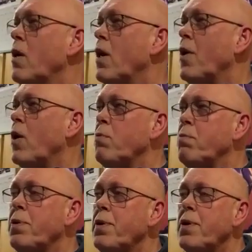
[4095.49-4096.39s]
Adobe
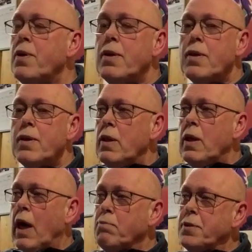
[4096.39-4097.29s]

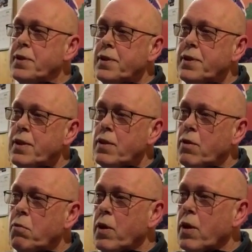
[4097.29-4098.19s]
apps
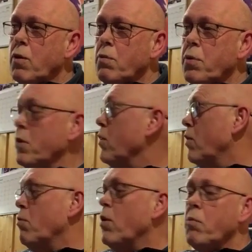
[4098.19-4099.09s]
on my computer,
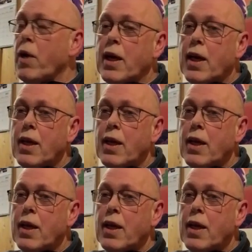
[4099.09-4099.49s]
on my Mac.